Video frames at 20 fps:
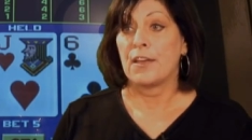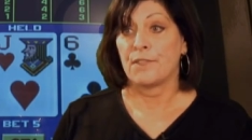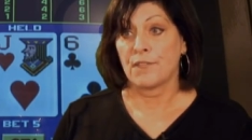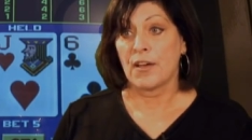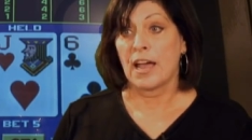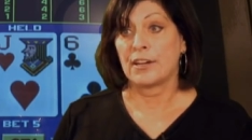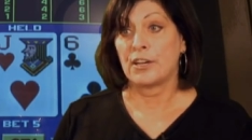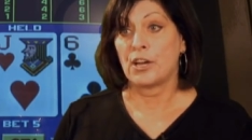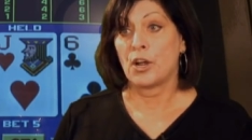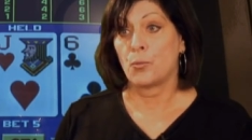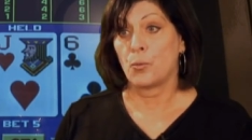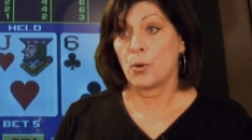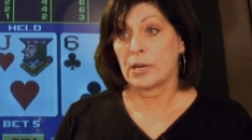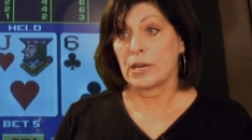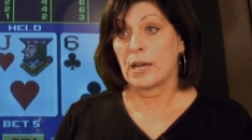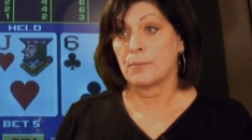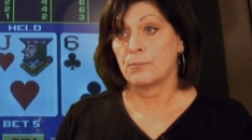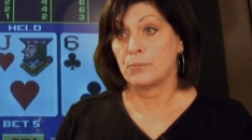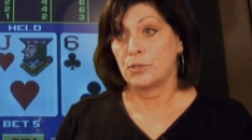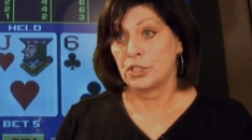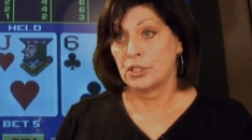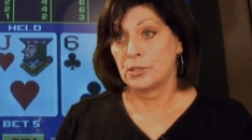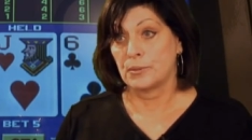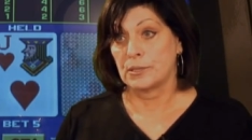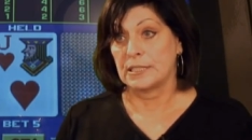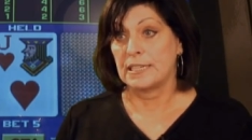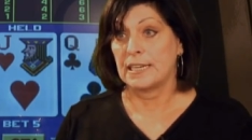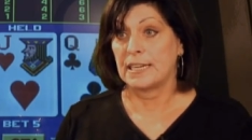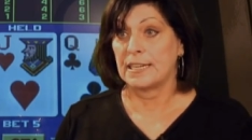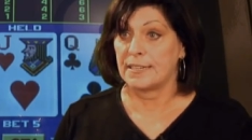if I know what I'm
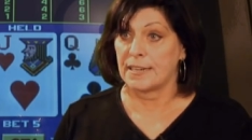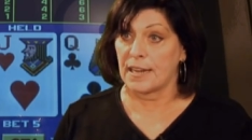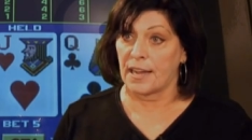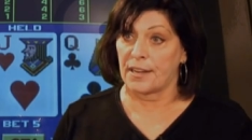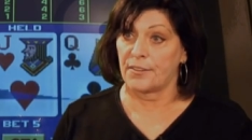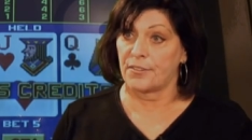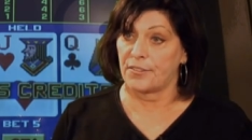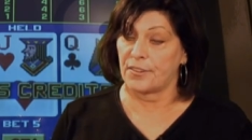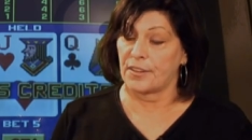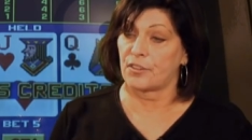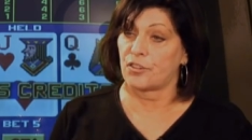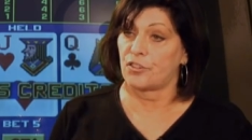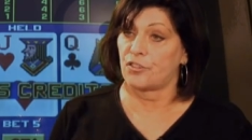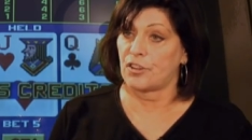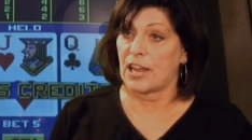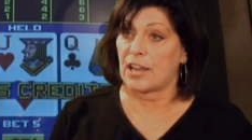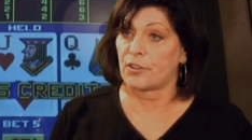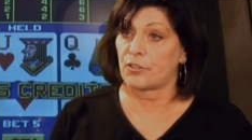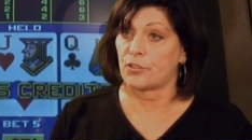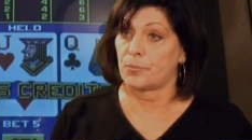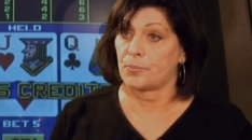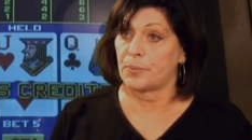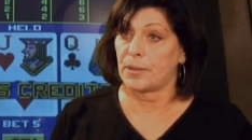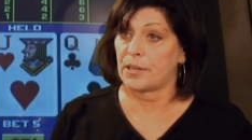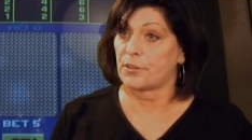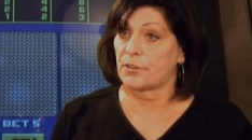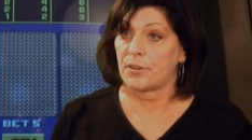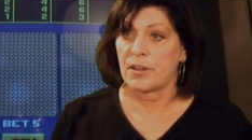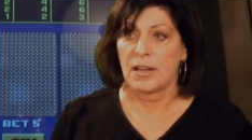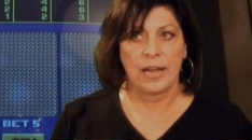doing in 9 6 jacks or
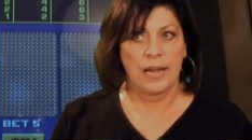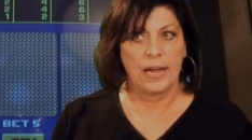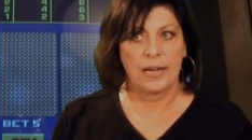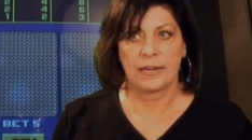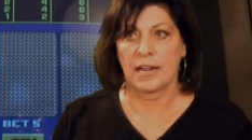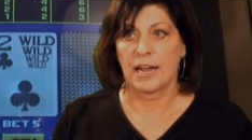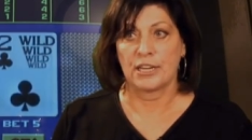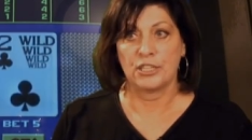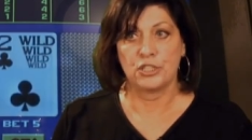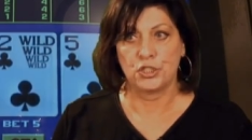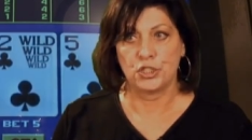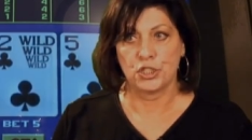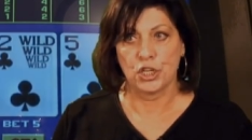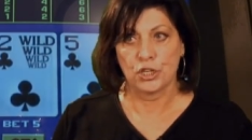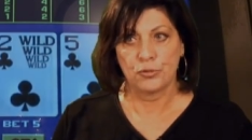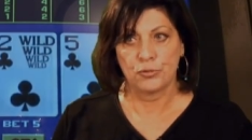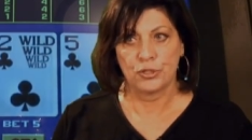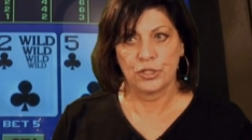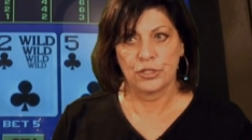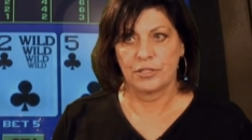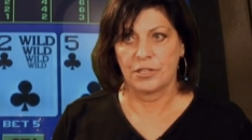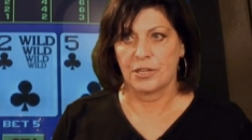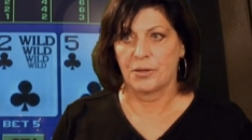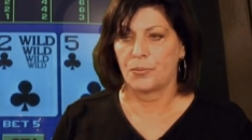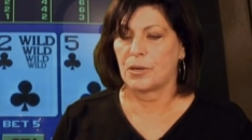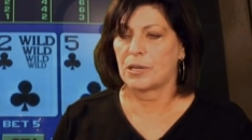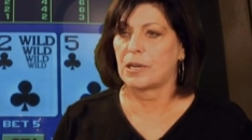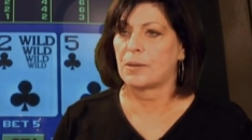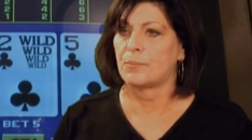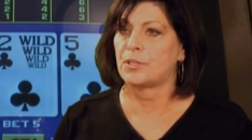better, and I don't know
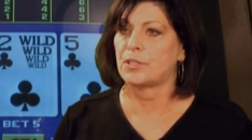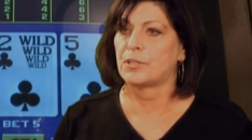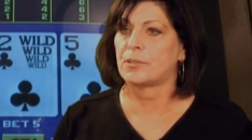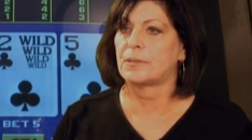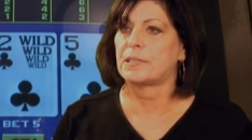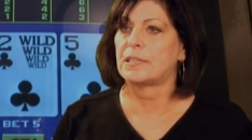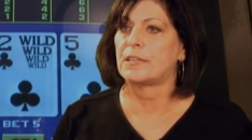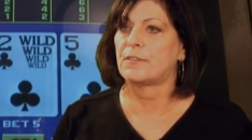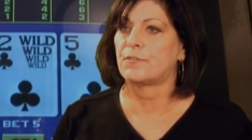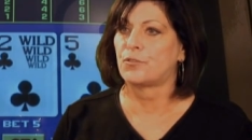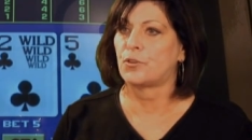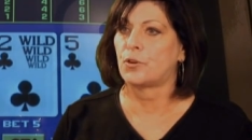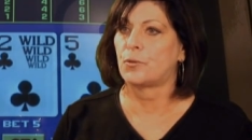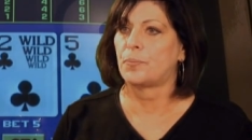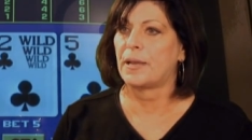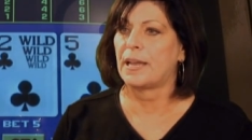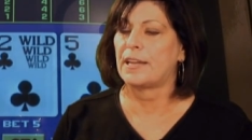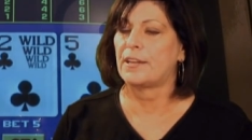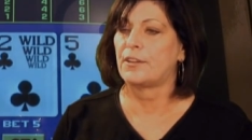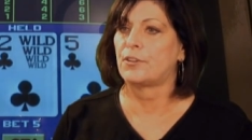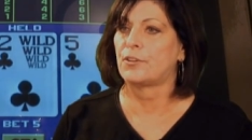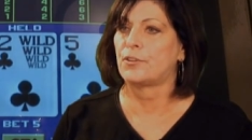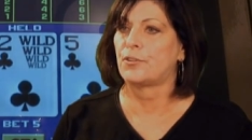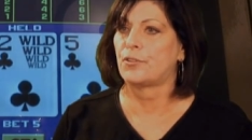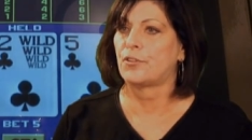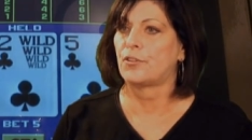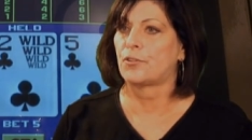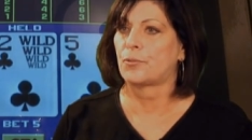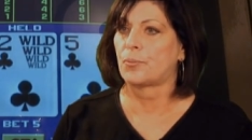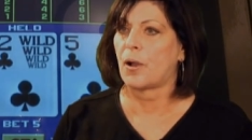what I'm doing in full pay
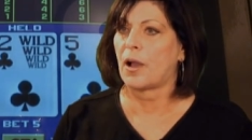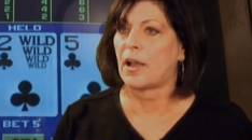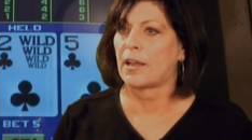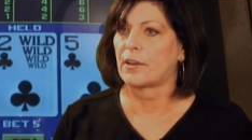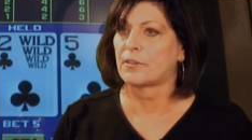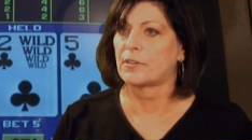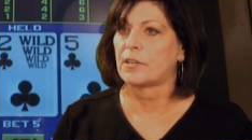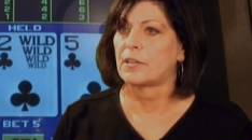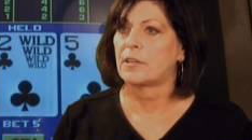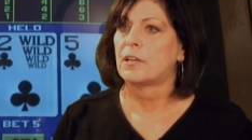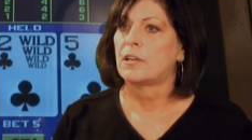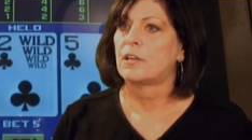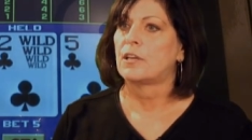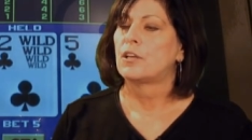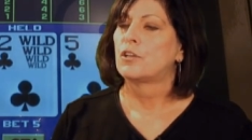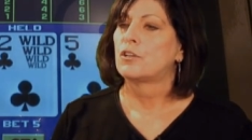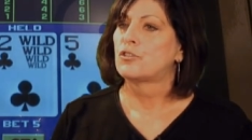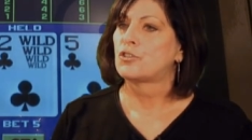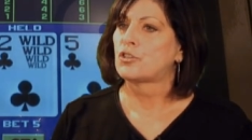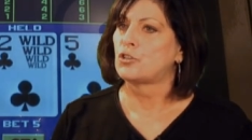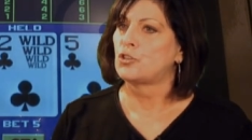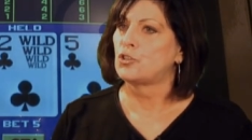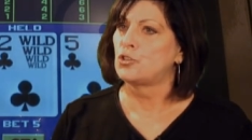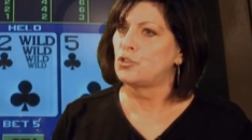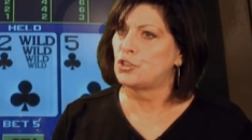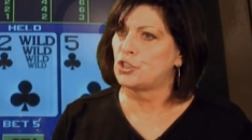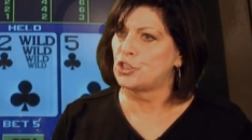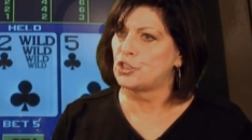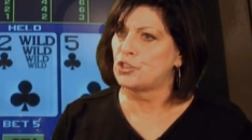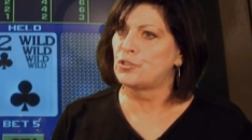deuces wild. So
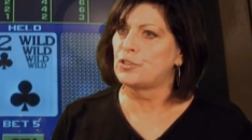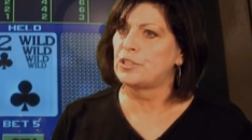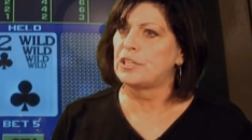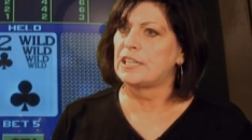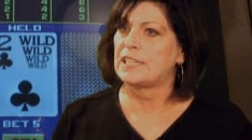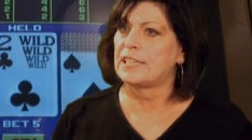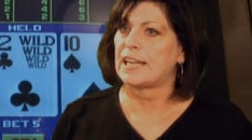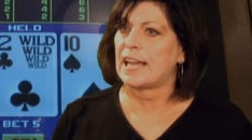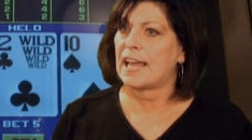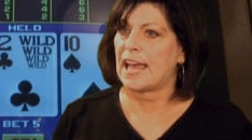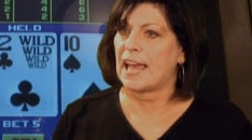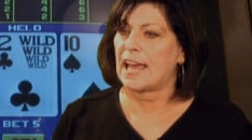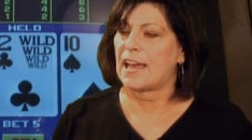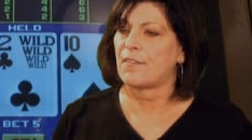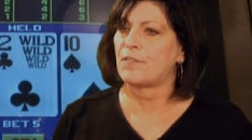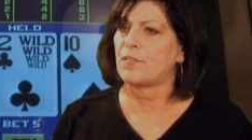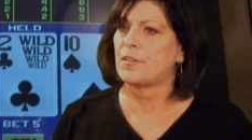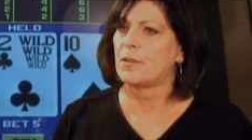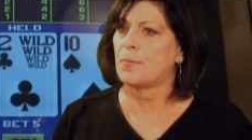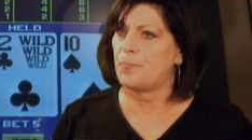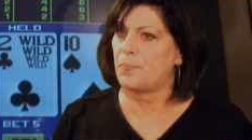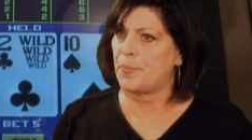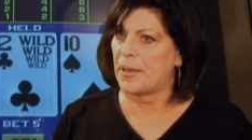you do need to have the